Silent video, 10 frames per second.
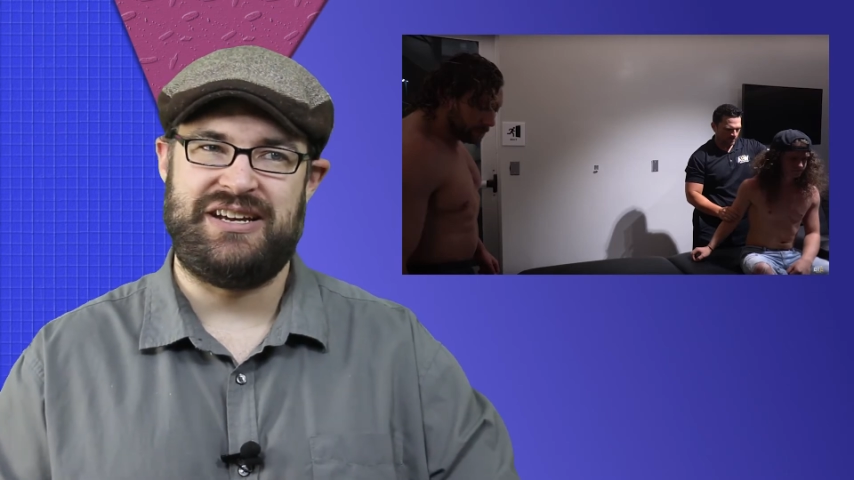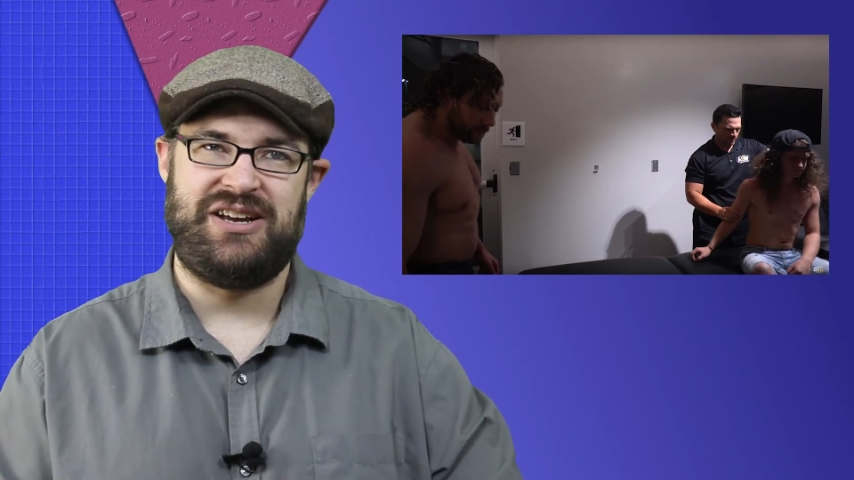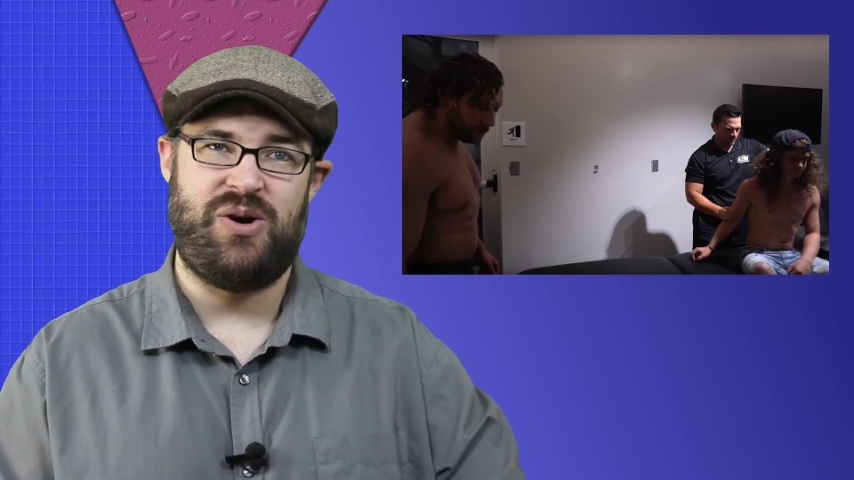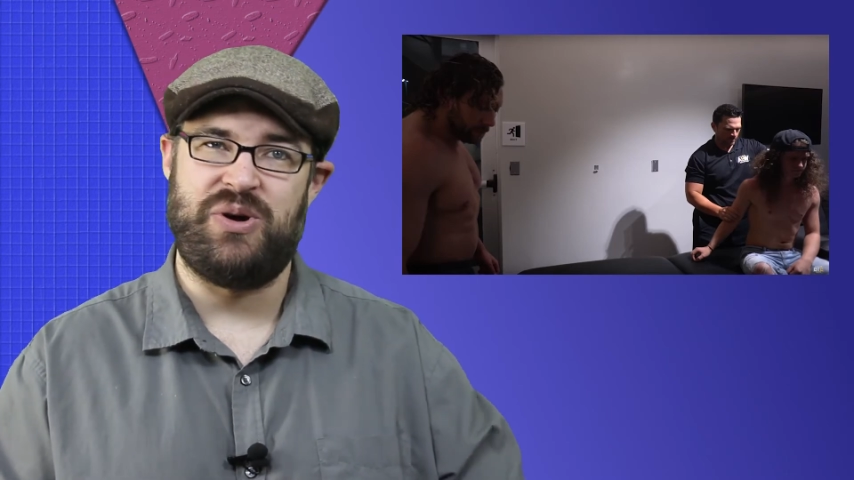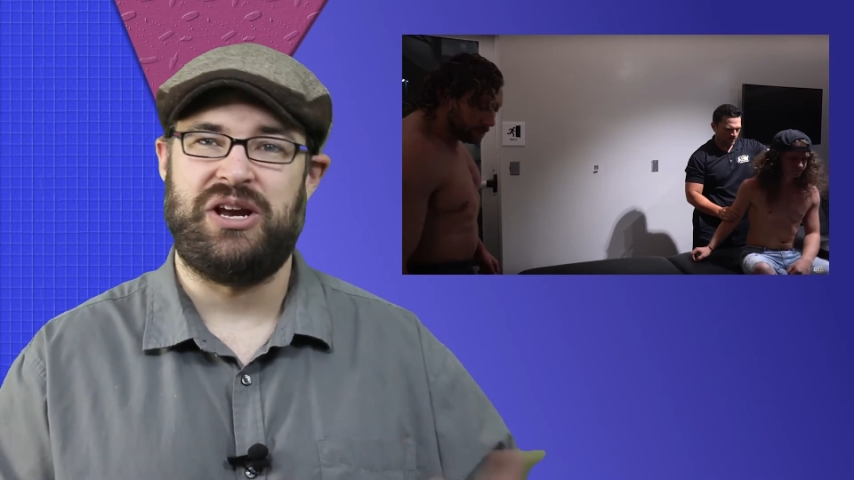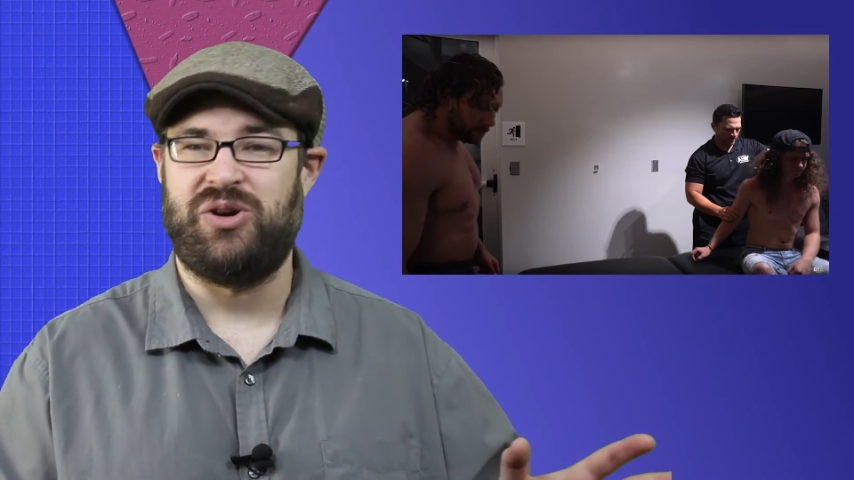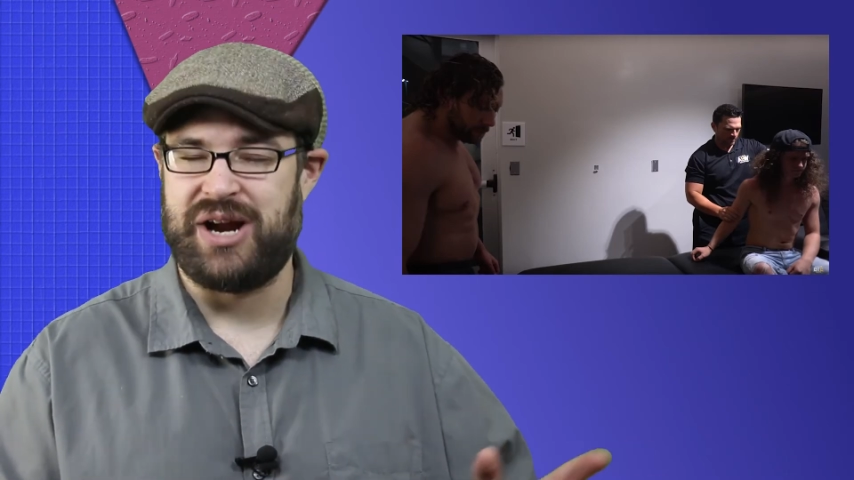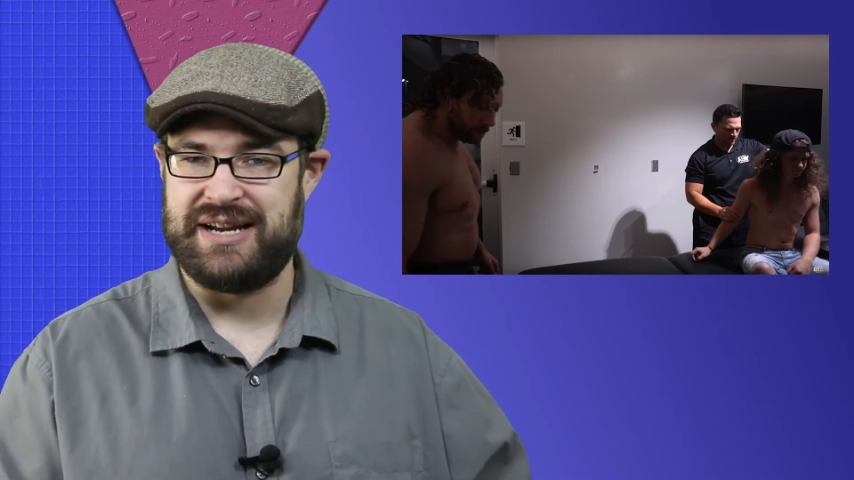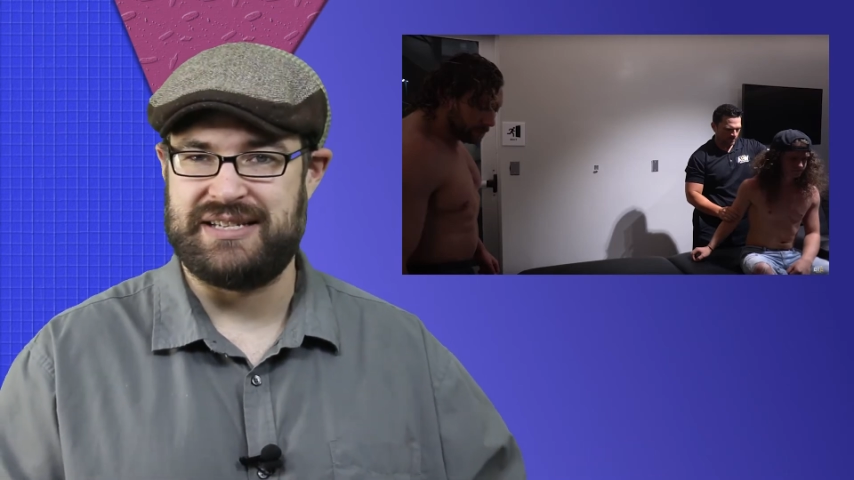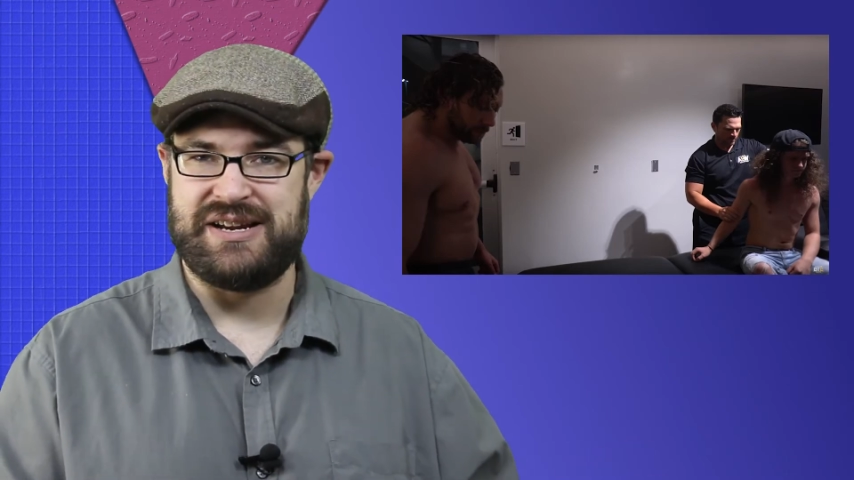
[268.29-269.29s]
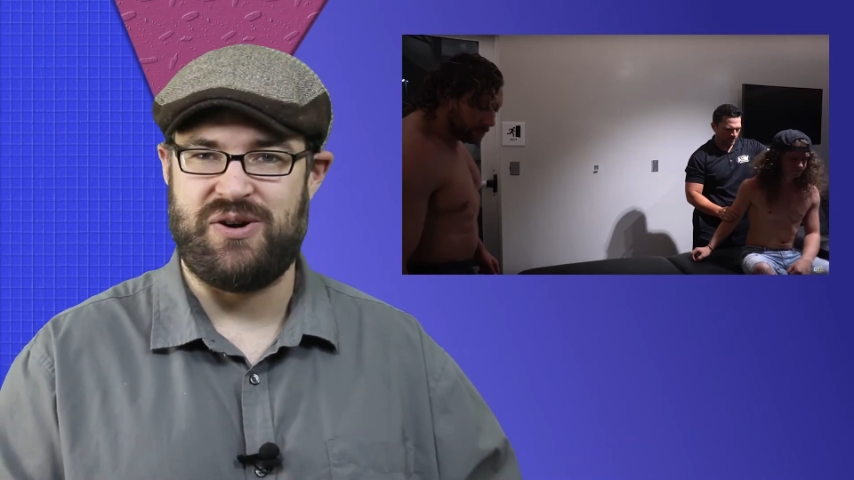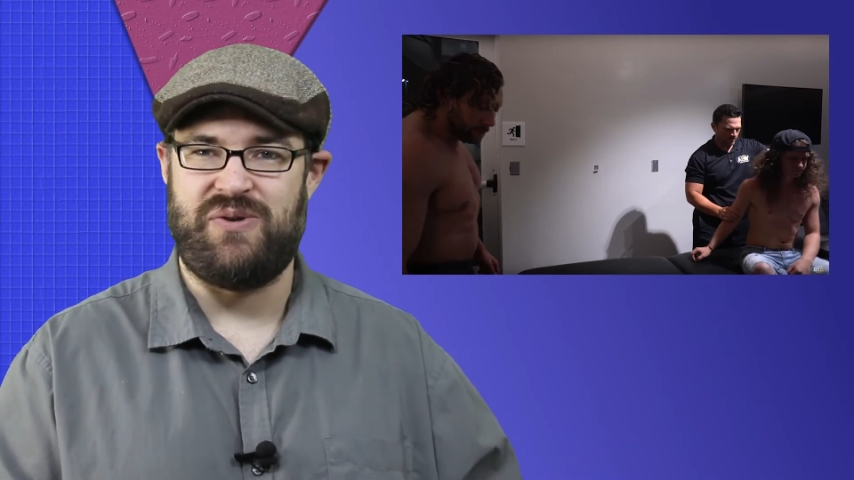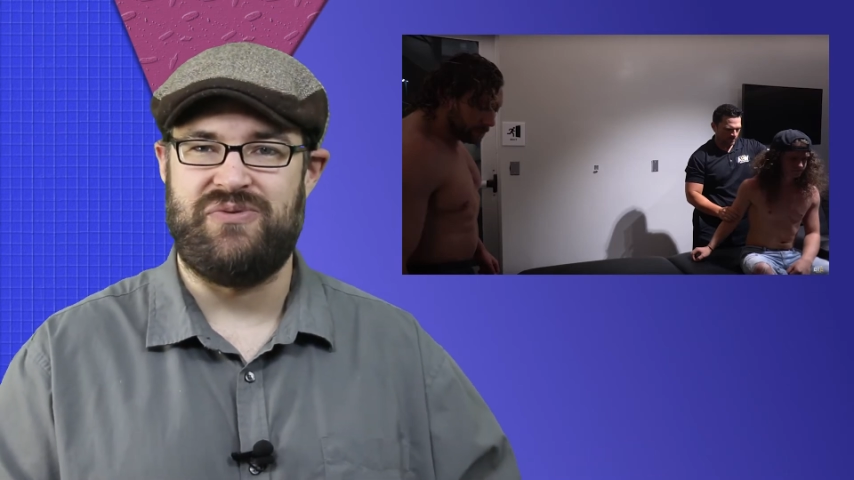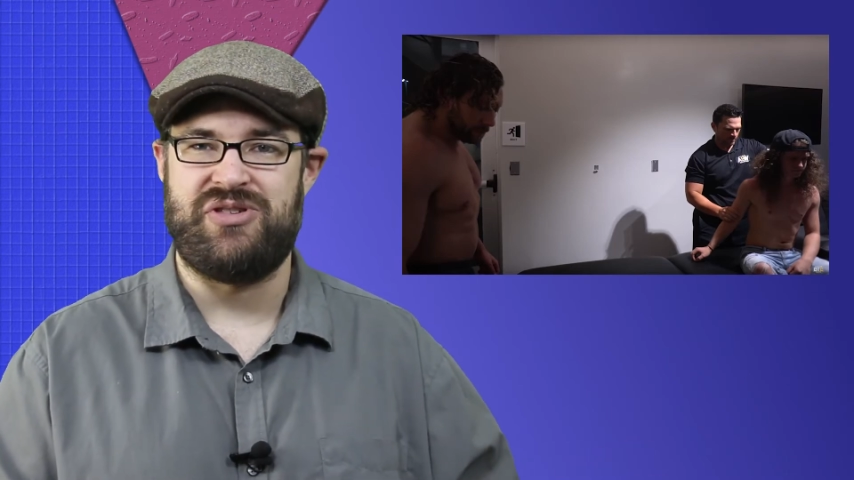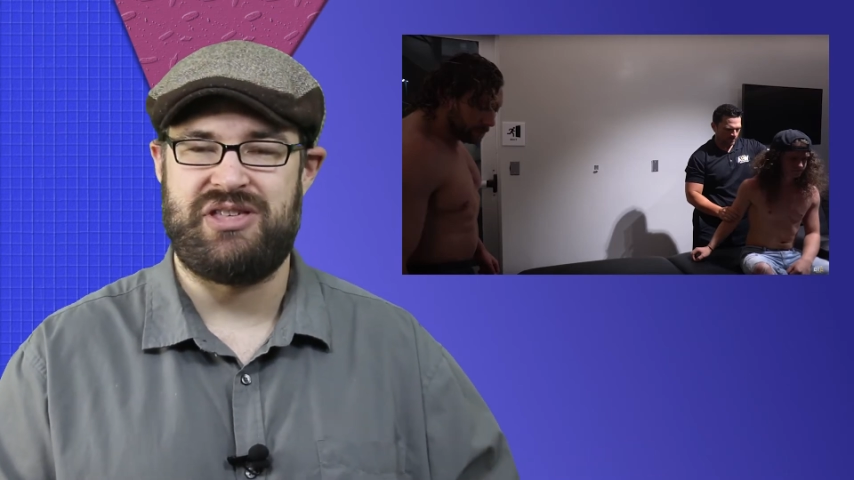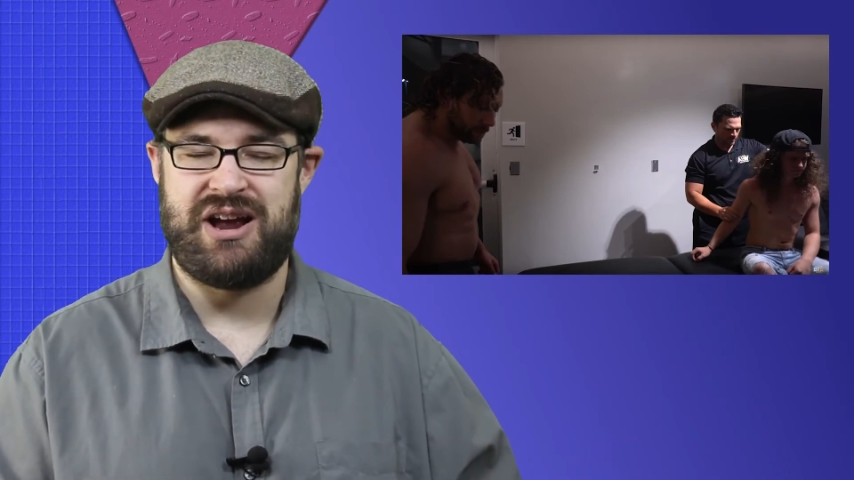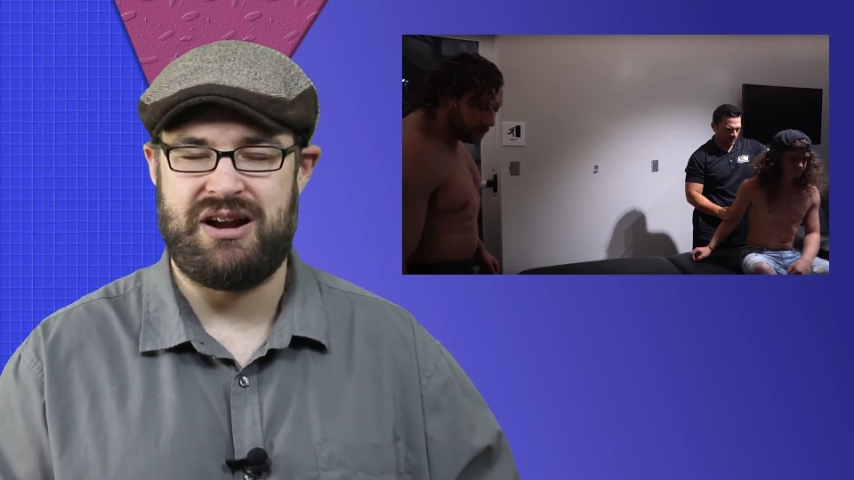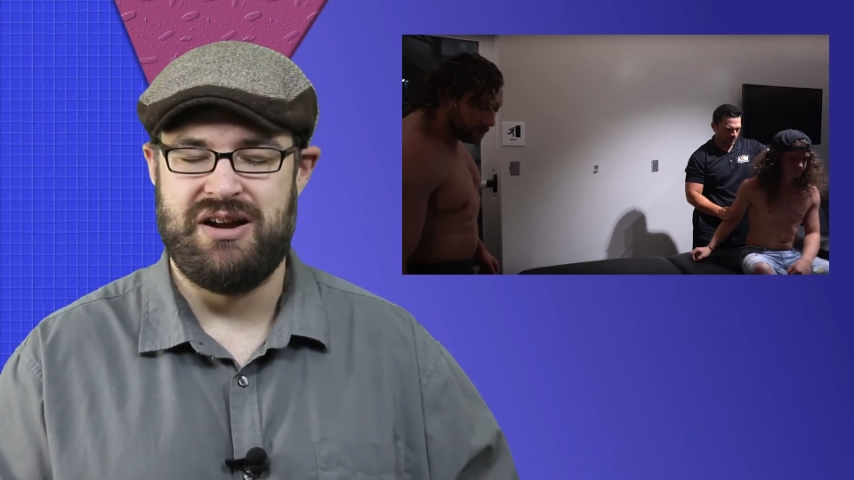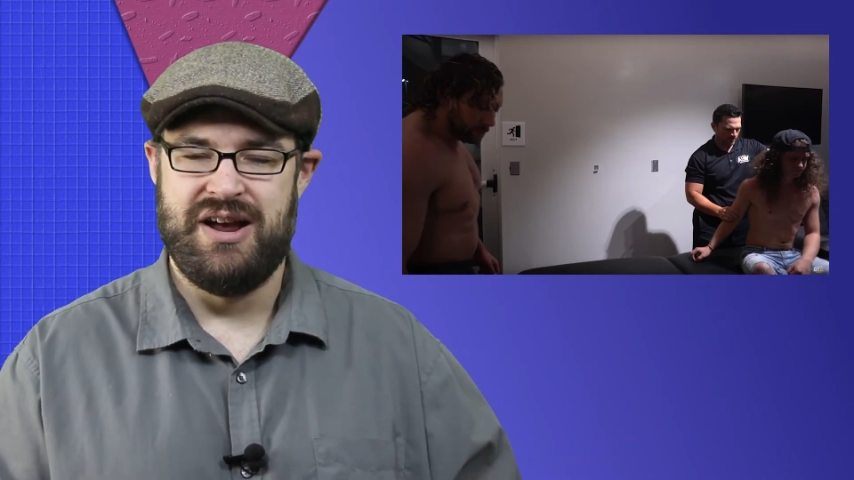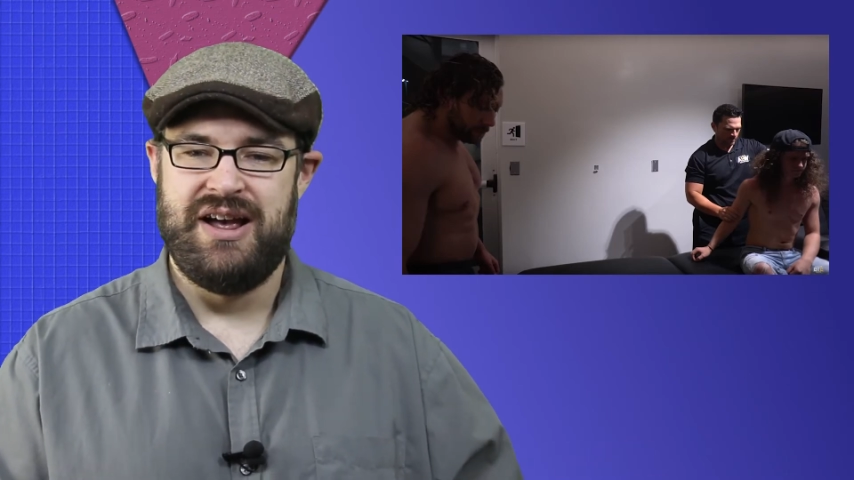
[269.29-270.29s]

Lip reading: going crazy over there,